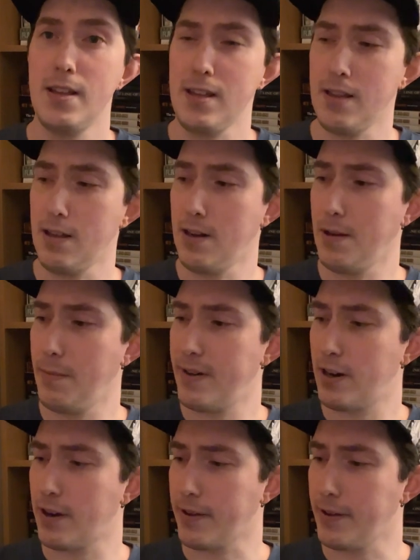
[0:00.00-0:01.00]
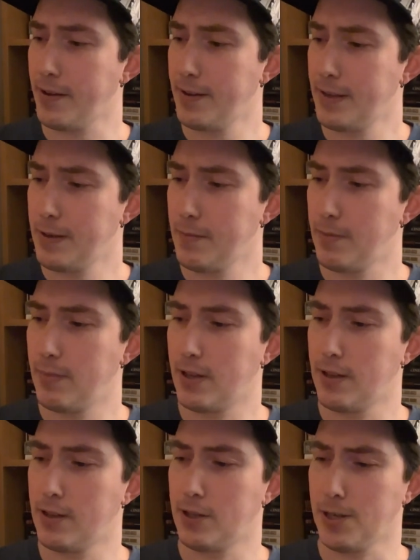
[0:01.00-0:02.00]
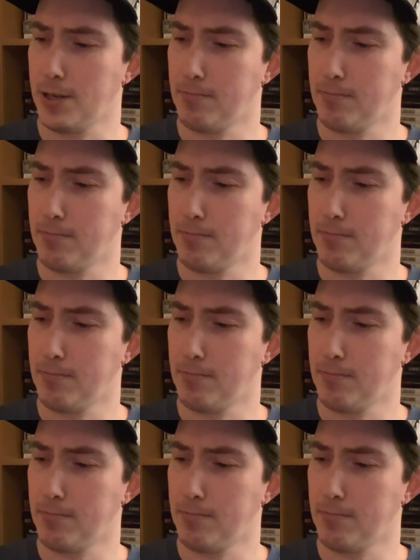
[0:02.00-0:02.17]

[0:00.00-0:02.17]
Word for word: in America, because, you